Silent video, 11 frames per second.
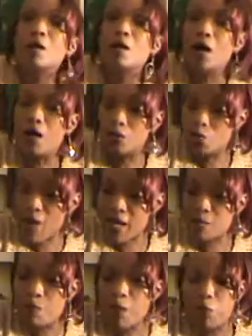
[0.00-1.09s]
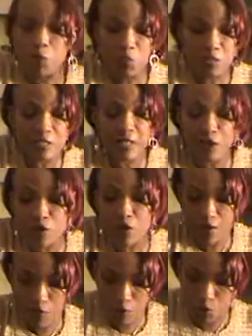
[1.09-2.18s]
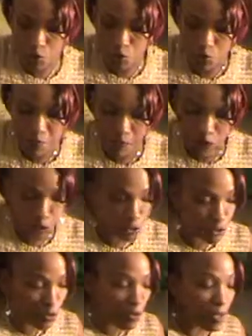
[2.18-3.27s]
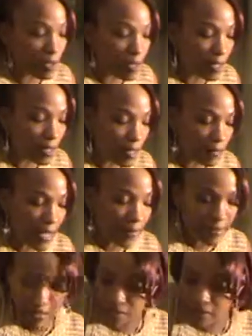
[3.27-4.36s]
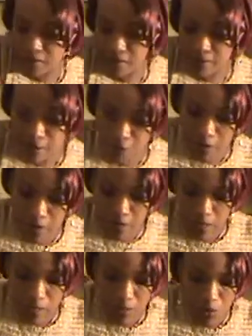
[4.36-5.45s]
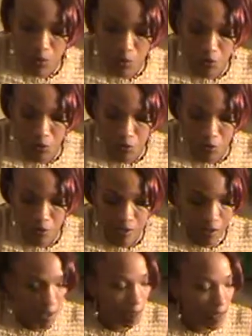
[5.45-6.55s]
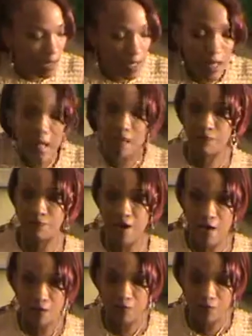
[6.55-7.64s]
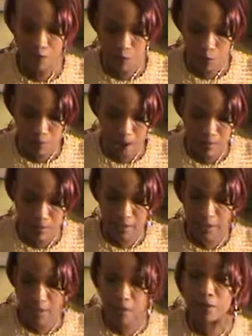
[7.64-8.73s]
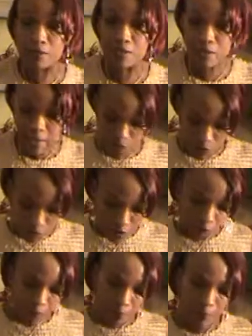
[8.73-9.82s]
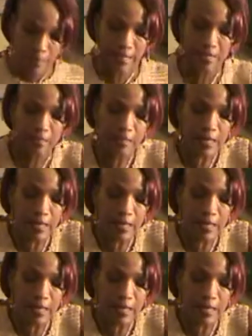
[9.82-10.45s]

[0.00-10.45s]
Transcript: The rice paper will stick together, so to make sure that they stay separated, I'm going to put some alfalfa sprouts in the center of my plate.